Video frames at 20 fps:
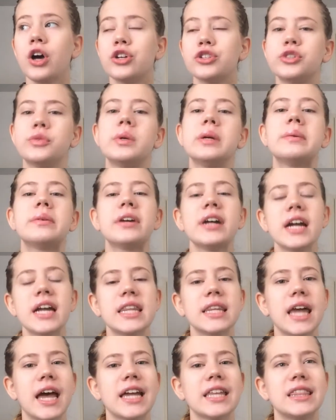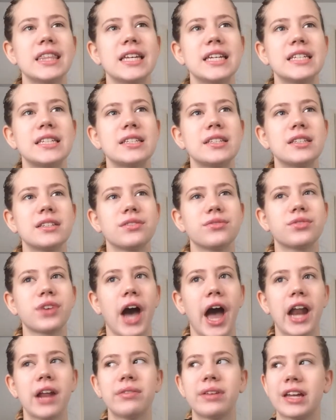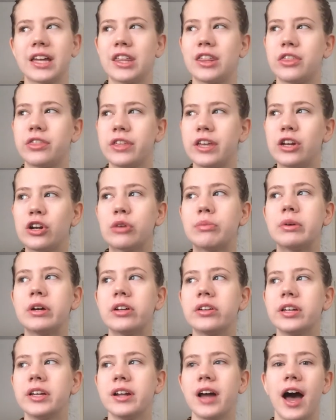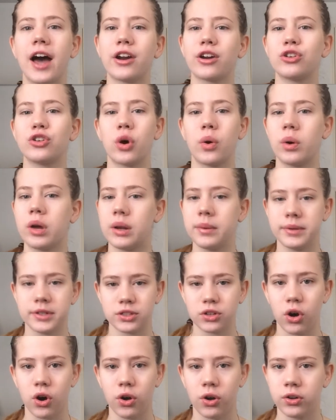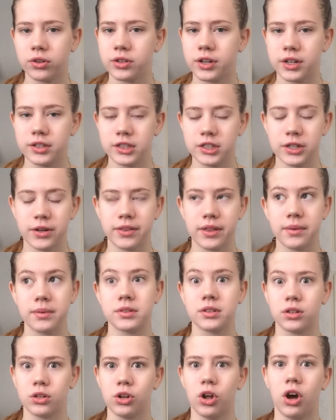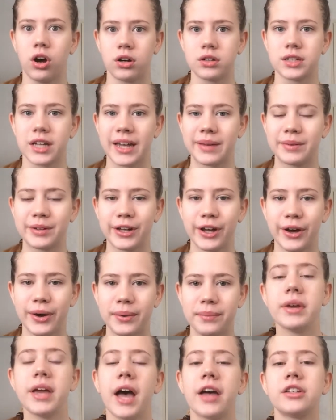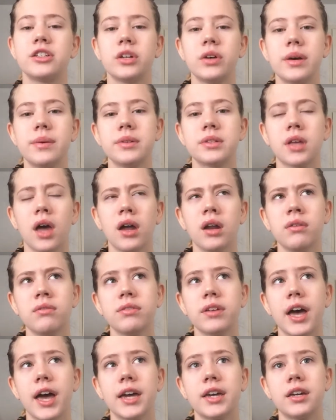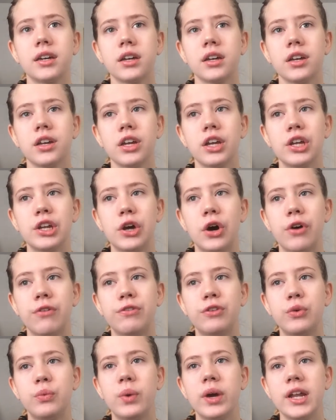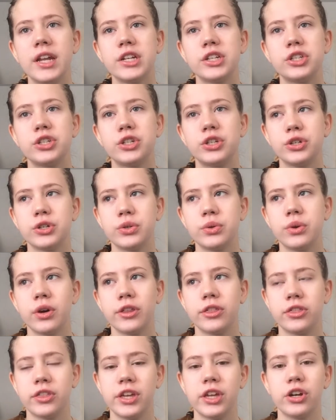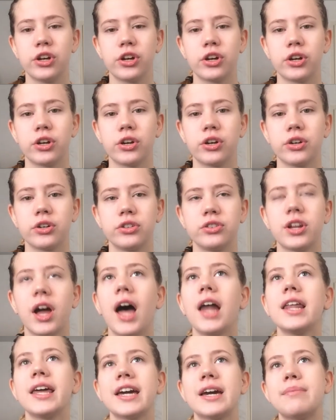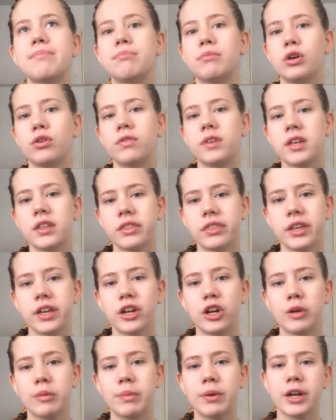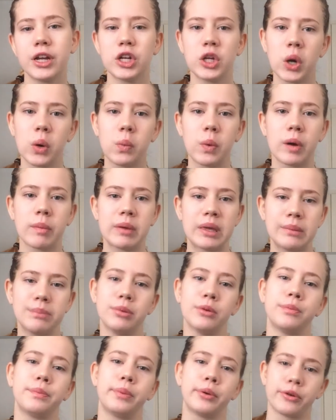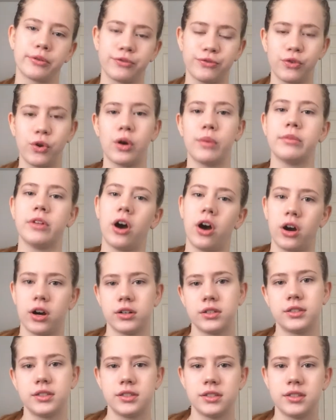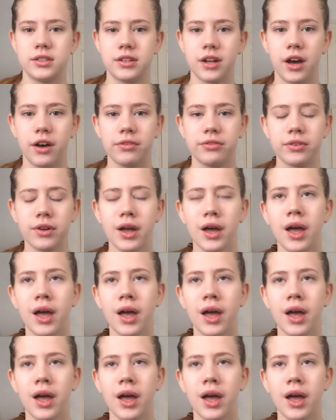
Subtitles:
So we were in like this kind of like theater building. I don't know what it was called because, you know, that was a long time ago. But yeah, so it was kind of like, you know, if you went into a theater, not like a movie theater, but you know, where people perform the arts and stuff.